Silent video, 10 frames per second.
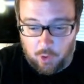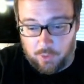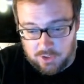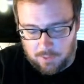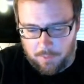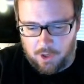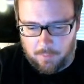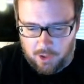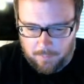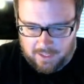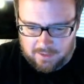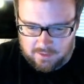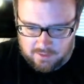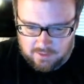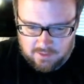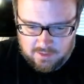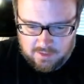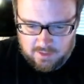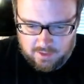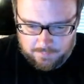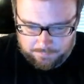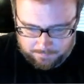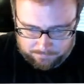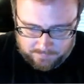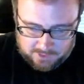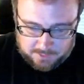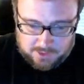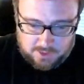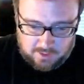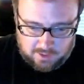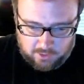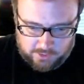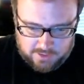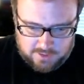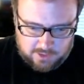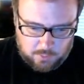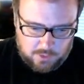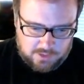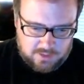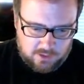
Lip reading: I wish I'd bought them all back then. Especially the Killer Instinct ones.